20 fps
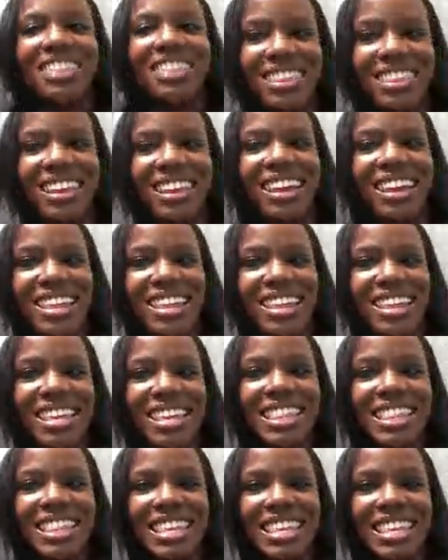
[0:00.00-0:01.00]
I think I
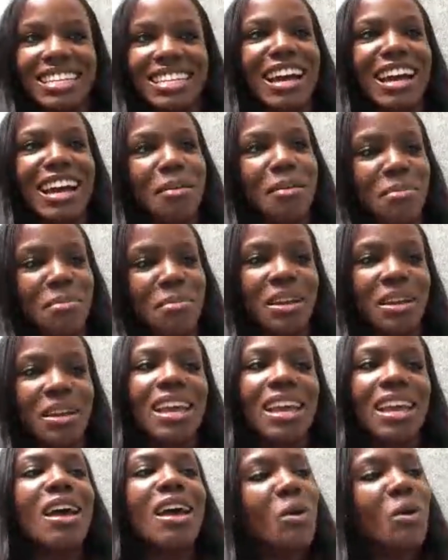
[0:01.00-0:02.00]
think the top
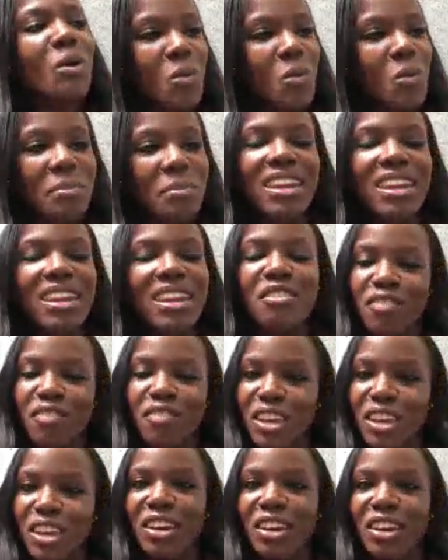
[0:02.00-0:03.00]
women in
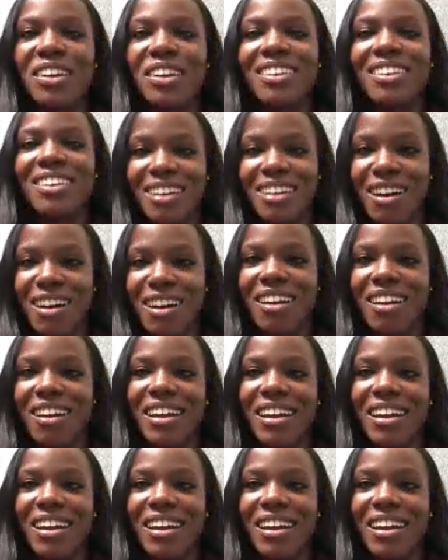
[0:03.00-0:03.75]
figure are.